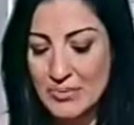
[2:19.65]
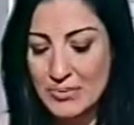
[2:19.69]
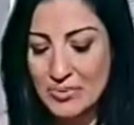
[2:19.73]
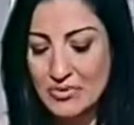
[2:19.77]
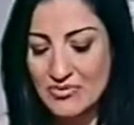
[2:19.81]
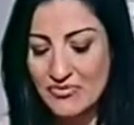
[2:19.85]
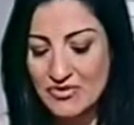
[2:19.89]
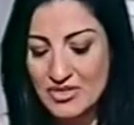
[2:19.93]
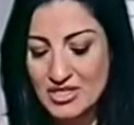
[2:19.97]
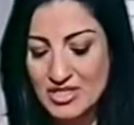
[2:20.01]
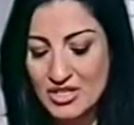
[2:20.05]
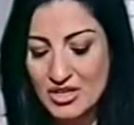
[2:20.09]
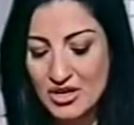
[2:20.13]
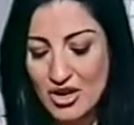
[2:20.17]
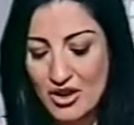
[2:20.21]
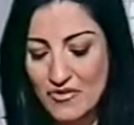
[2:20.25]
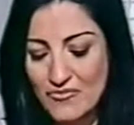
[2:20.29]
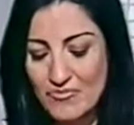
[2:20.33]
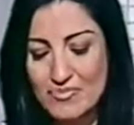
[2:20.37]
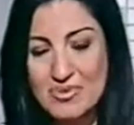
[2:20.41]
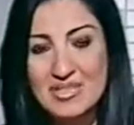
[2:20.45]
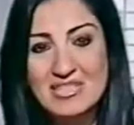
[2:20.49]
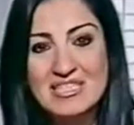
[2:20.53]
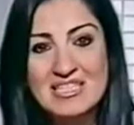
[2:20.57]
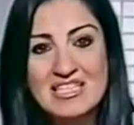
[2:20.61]
professor
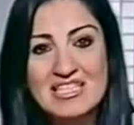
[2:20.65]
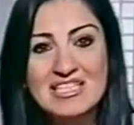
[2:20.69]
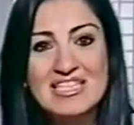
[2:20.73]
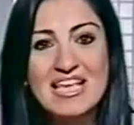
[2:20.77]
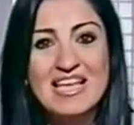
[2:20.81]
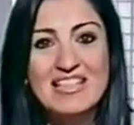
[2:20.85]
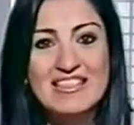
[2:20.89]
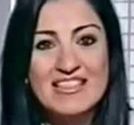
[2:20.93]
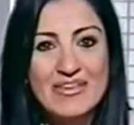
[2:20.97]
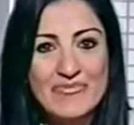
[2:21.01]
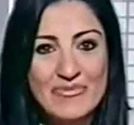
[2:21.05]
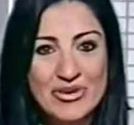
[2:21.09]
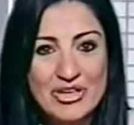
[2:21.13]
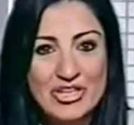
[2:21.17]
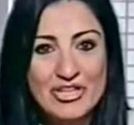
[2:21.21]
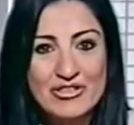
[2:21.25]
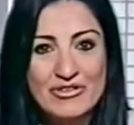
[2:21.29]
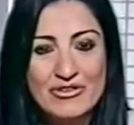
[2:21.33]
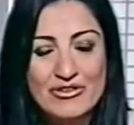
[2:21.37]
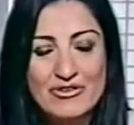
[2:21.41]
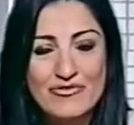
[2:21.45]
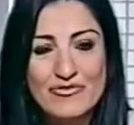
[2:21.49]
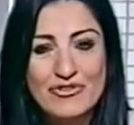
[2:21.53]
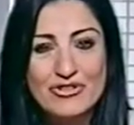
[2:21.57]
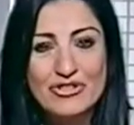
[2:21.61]
of business at the American
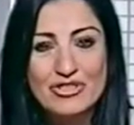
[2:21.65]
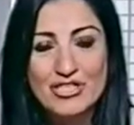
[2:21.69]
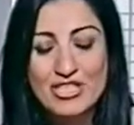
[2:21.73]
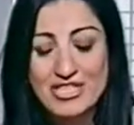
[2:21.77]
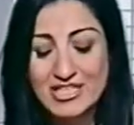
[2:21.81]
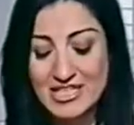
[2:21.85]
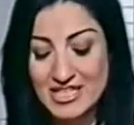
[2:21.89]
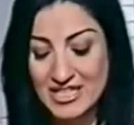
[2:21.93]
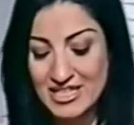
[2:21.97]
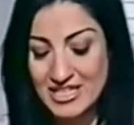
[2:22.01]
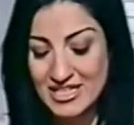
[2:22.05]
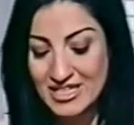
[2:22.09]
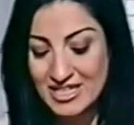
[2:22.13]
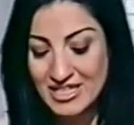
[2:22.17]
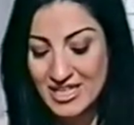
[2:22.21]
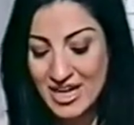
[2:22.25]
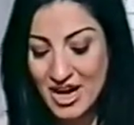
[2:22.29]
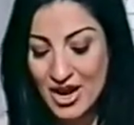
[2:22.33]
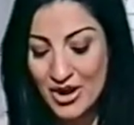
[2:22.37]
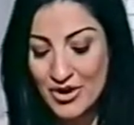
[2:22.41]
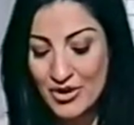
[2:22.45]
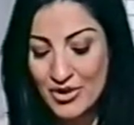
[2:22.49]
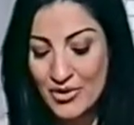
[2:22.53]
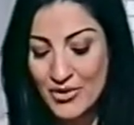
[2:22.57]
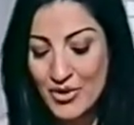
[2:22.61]
University in
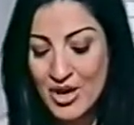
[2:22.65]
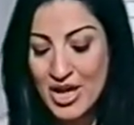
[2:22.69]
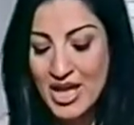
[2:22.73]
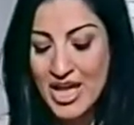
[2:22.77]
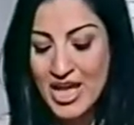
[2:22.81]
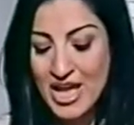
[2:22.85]
Cairo,